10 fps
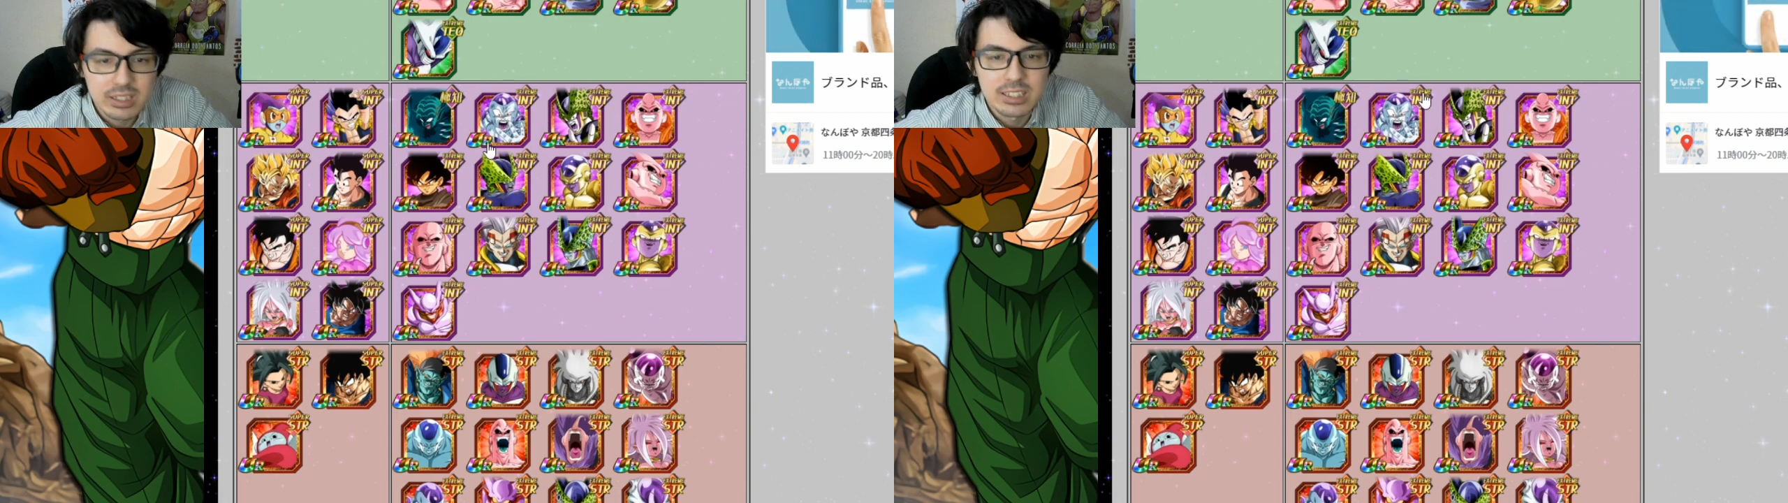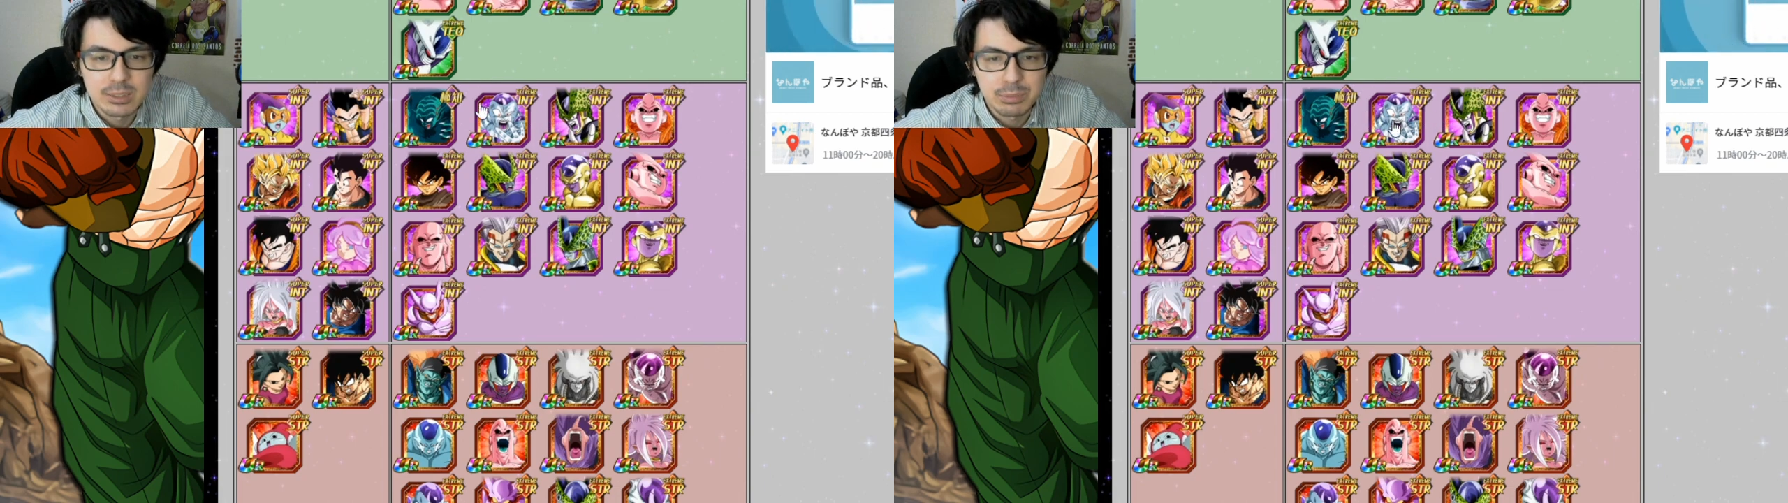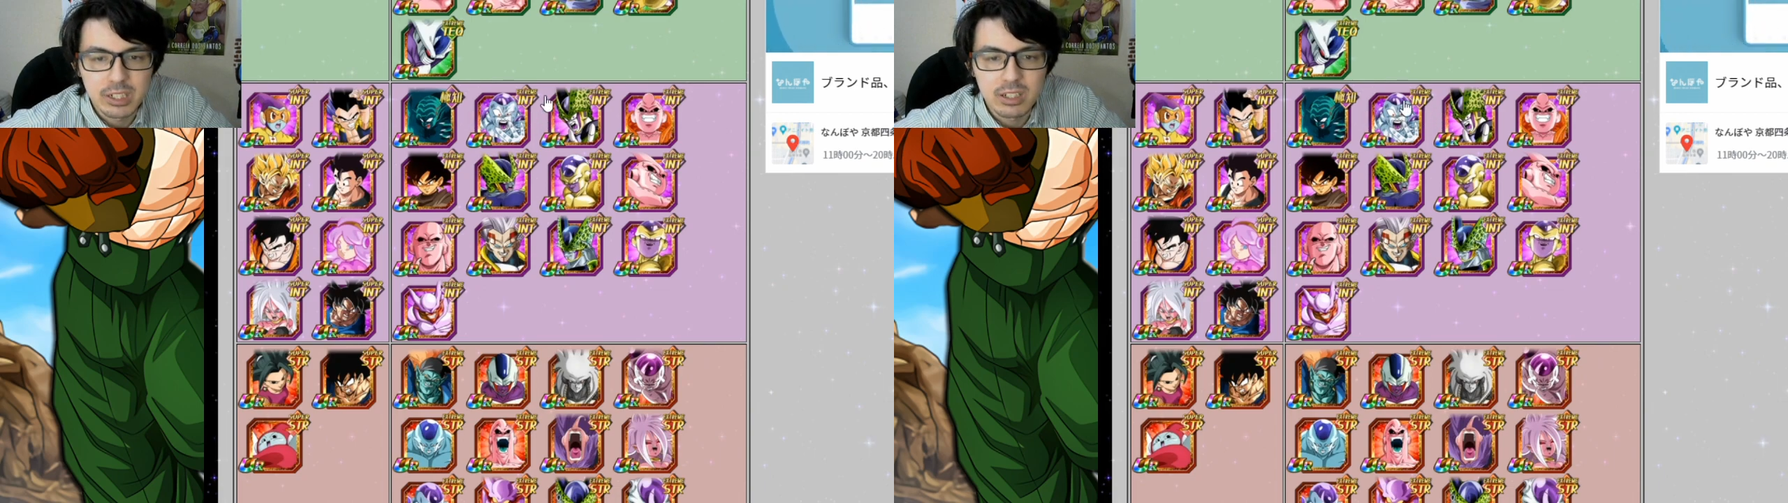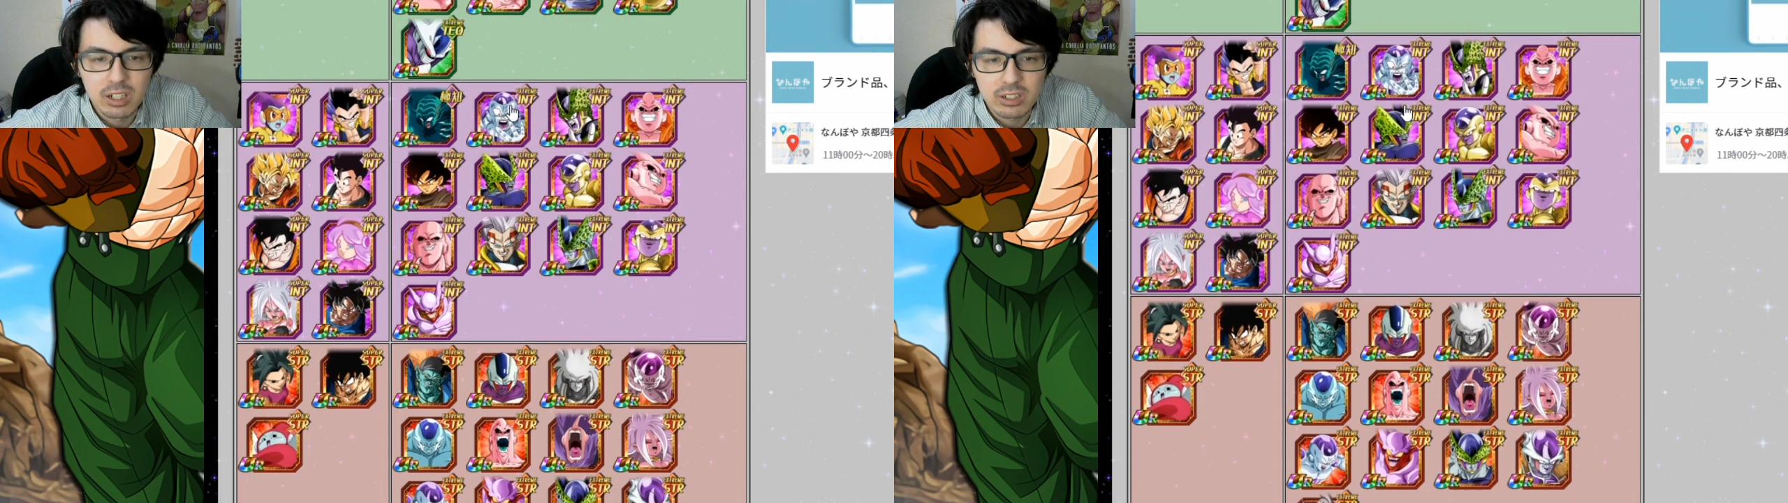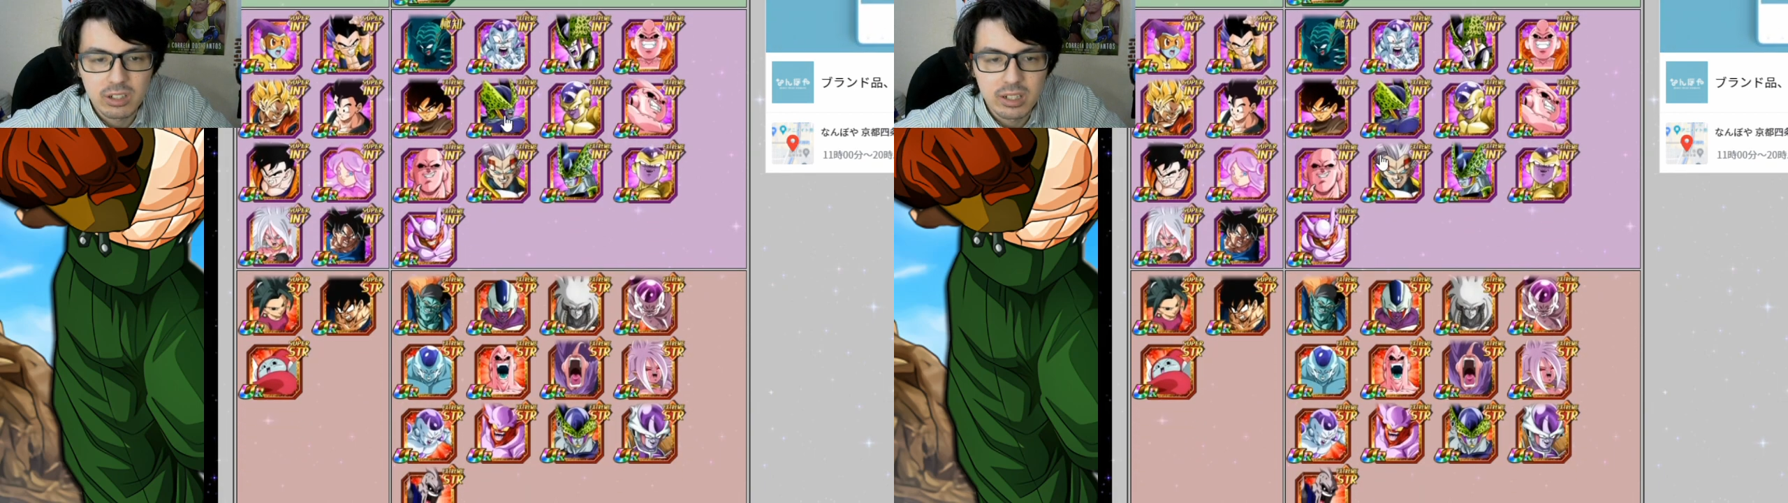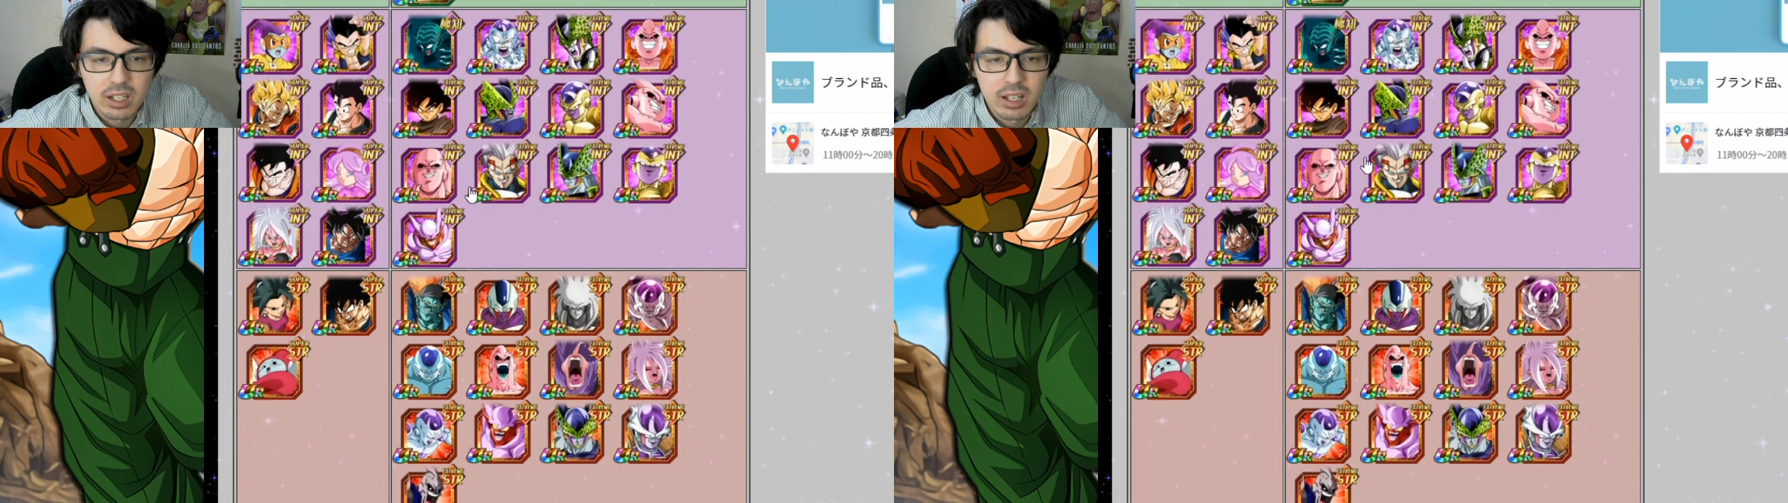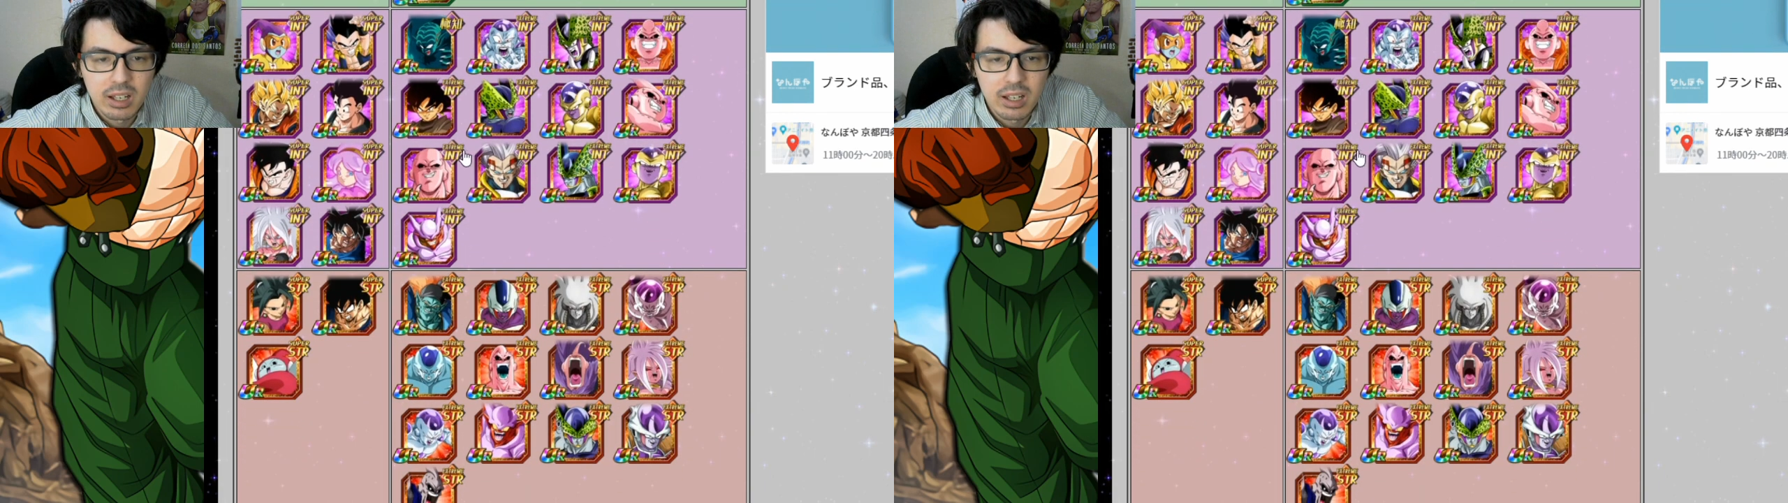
He's pretty darn good.